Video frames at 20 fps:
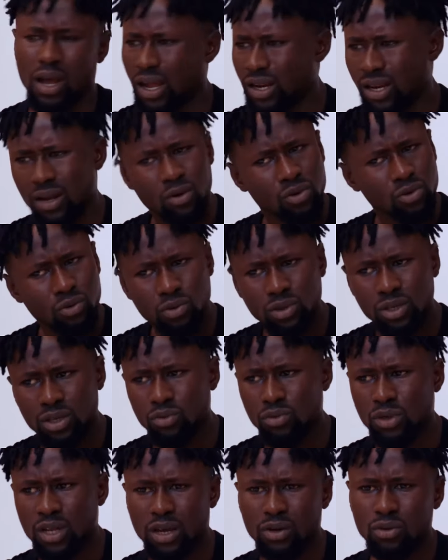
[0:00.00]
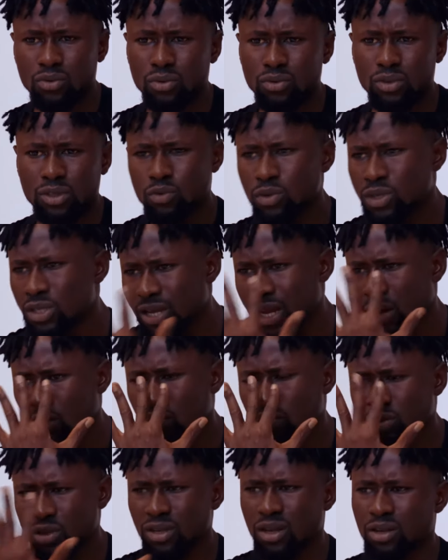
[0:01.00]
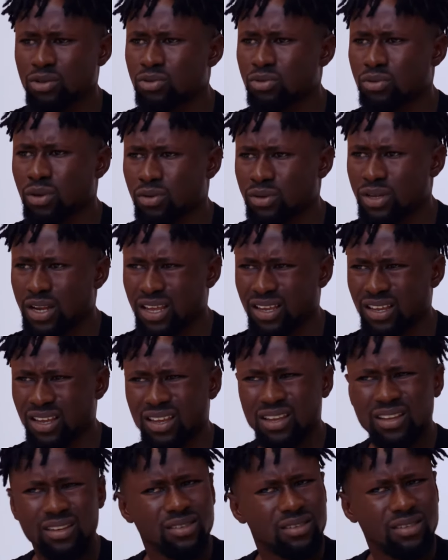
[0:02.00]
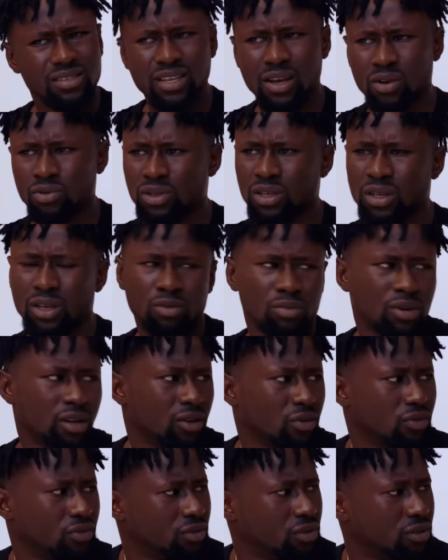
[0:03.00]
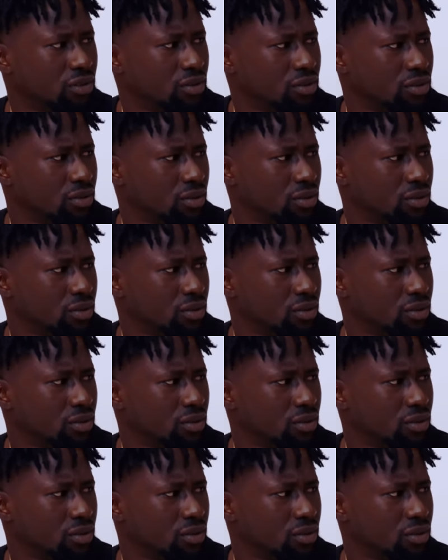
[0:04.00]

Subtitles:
And I was not okay with that look. You, the guy was looking at you, I was like, this guy was taking my girlfriend.